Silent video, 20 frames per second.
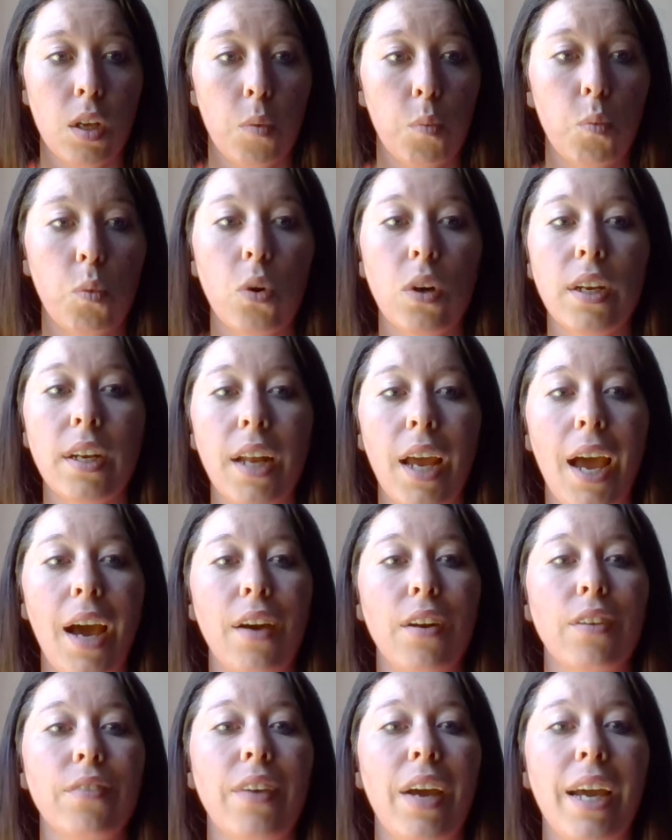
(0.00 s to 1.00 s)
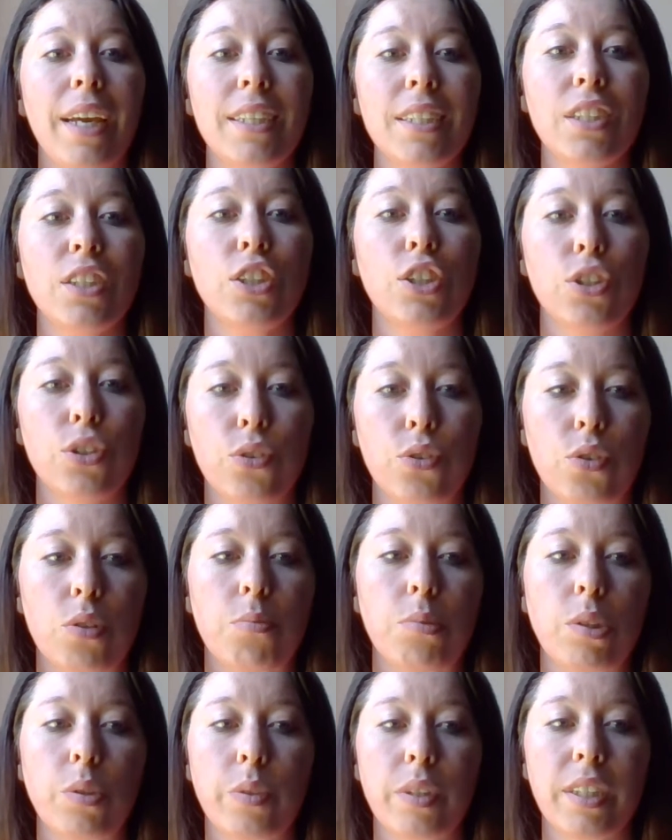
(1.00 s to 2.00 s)
1 out of 8 children
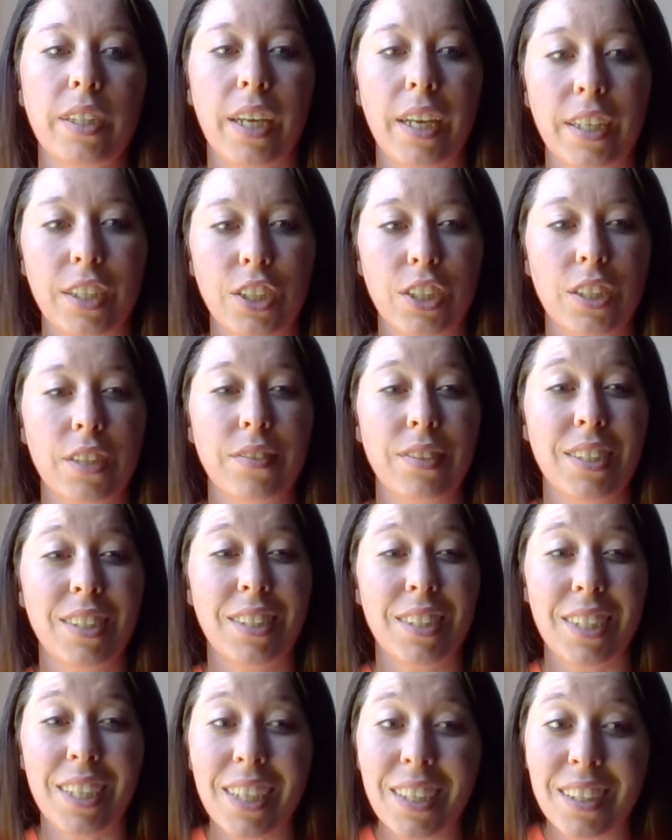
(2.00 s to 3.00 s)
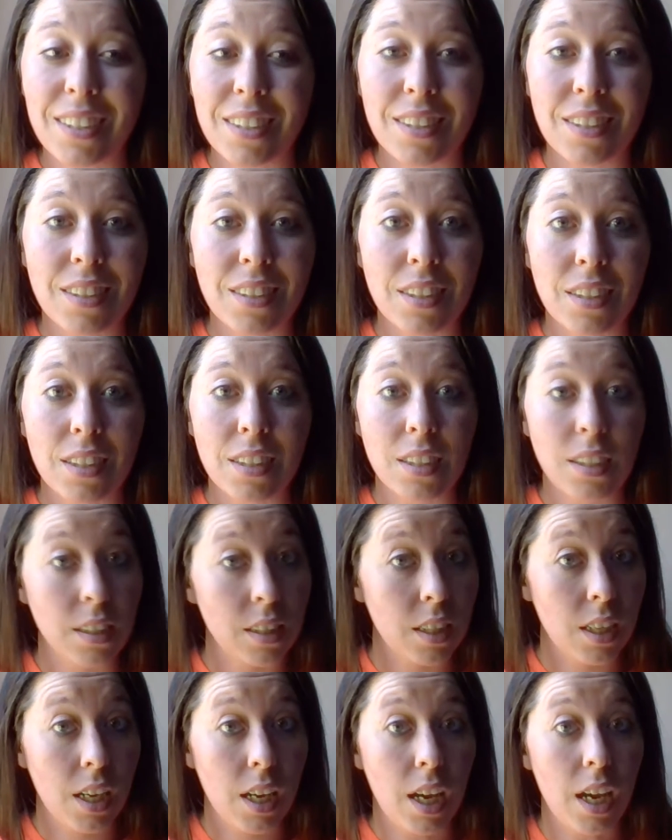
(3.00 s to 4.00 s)
between the ages of 6
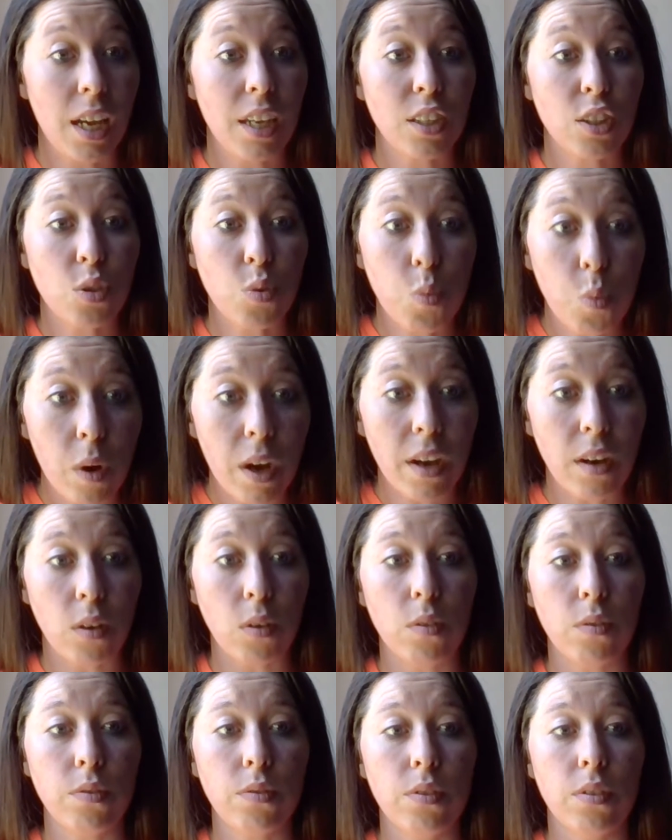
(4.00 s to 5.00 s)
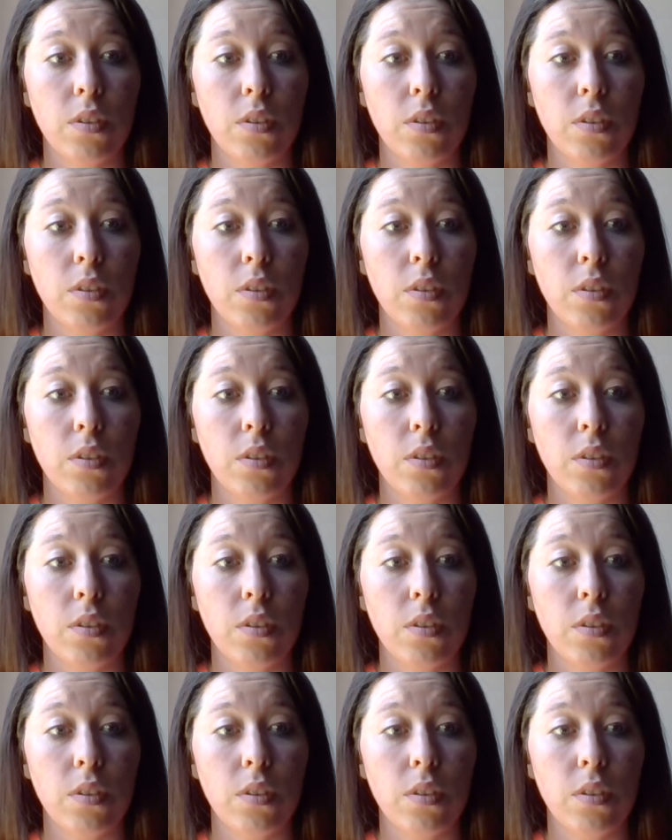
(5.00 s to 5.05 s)
and 12